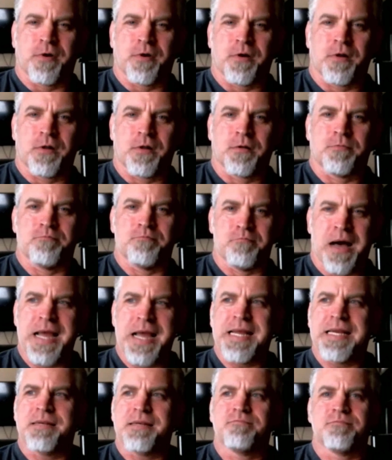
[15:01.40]
people
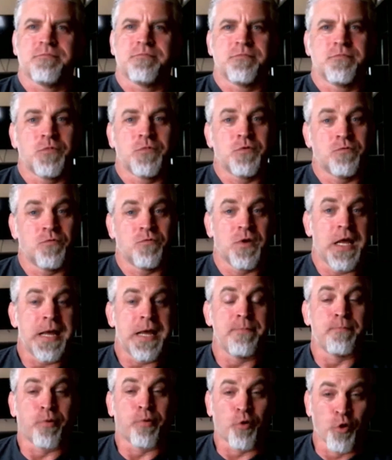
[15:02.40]
might
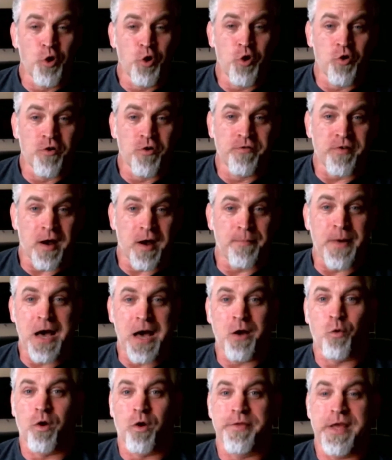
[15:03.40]
improve
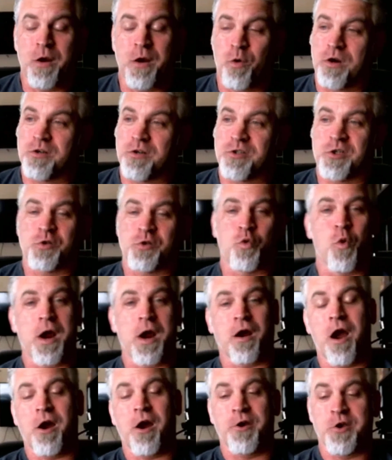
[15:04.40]
upon where they were. It's just
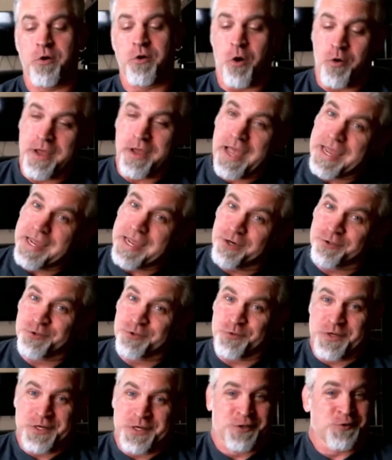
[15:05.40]
where are you? Okay,
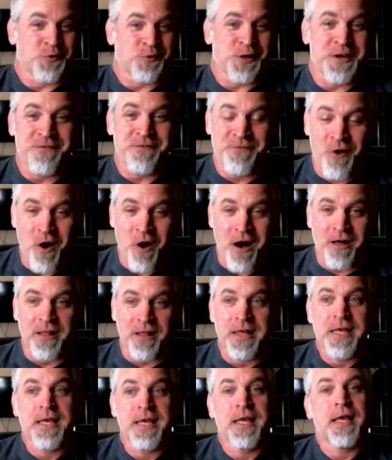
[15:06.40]
here's here's where you
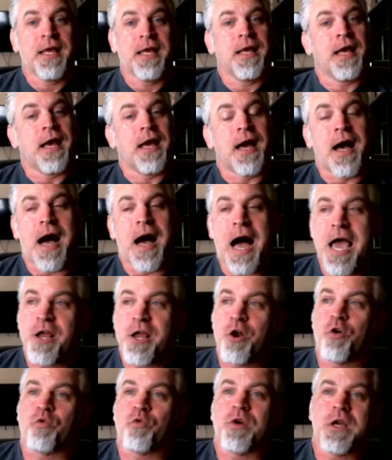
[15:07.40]
fall.
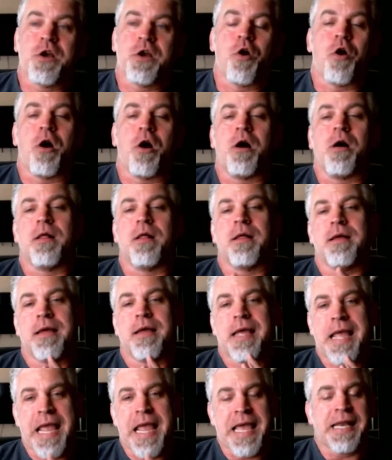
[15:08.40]
I don't
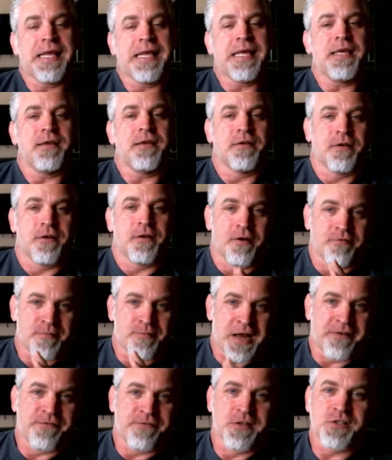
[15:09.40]
recall any
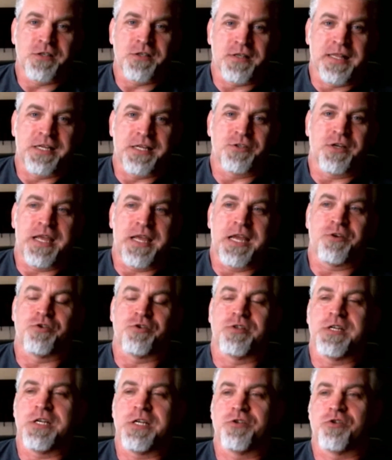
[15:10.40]
of my physical
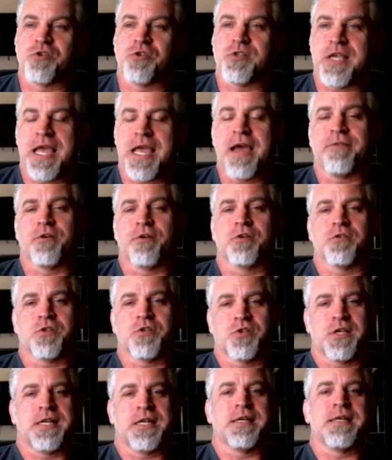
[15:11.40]
education teachers
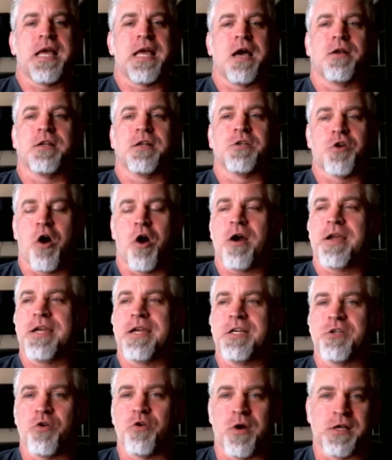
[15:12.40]
ever sitting down and
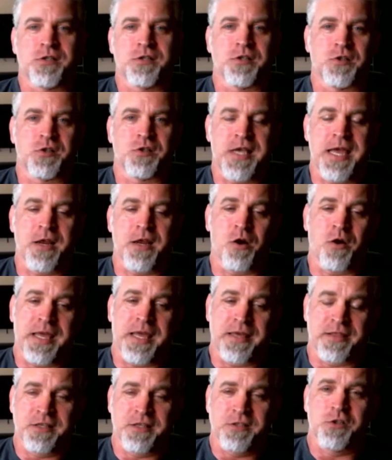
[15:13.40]
talking to us and saying,
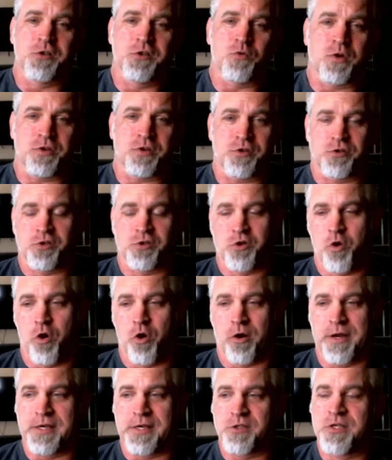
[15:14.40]
okay, this is what your
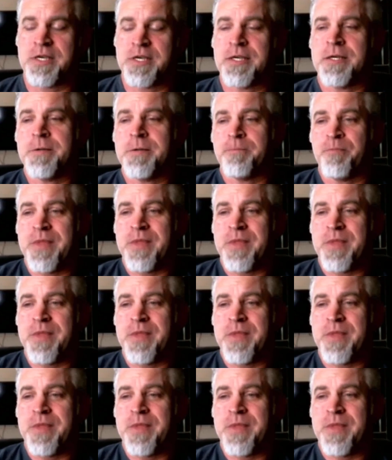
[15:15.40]
score is,